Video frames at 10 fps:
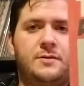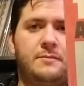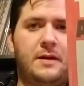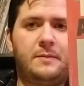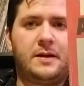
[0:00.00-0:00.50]

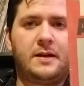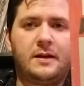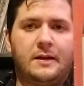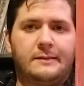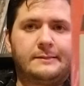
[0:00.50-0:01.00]

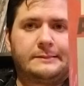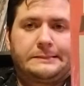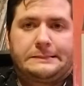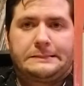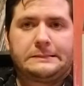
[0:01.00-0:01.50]
maybe,
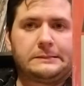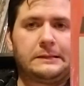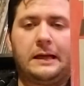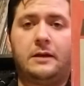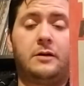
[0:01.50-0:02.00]

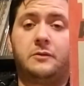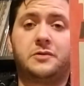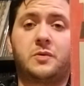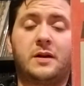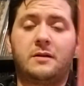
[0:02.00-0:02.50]
I don't know,
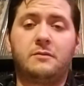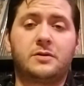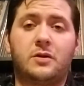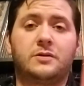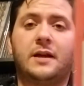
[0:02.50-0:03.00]
it was
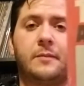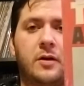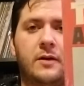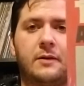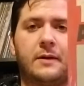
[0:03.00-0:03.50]
a long time
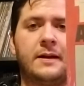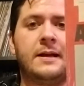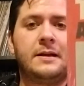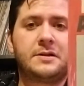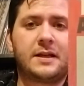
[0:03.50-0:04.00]
ago. Anyway,
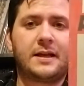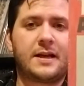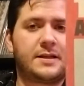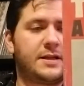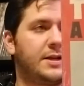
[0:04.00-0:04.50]
it's at
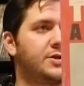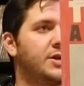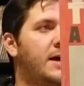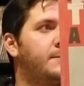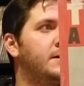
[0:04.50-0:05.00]
an antique
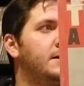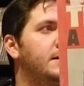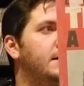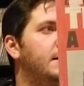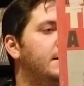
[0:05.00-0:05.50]
shop
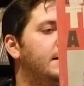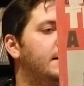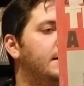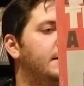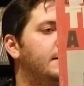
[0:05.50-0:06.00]

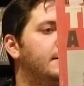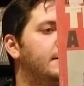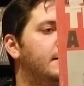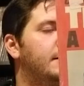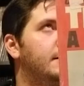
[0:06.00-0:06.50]

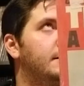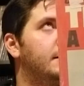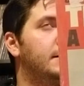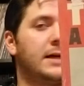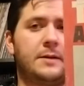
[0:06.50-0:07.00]
in
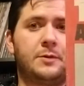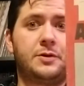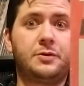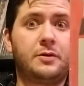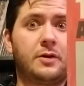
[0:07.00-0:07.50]
Lima,
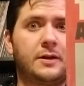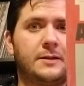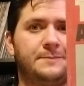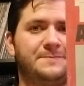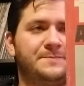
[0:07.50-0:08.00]
New York.
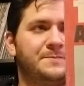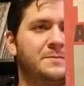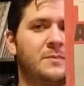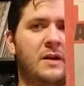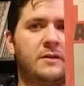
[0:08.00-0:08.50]

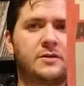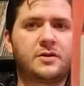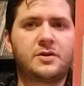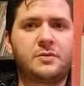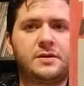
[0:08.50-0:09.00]
So
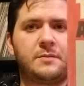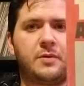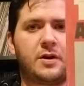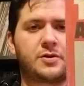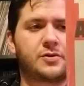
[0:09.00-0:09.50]
this one's in
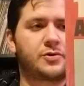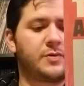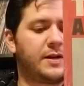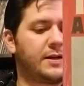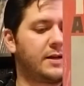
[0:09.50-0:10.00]
partial
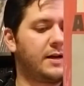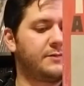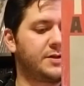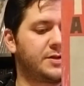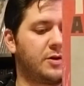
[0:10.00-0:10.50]
shrink. I've
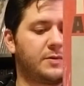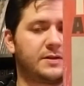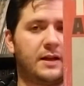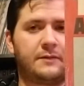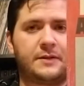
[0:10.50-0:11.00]
just always
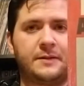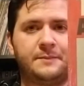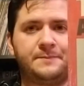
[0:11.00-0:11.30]
left it.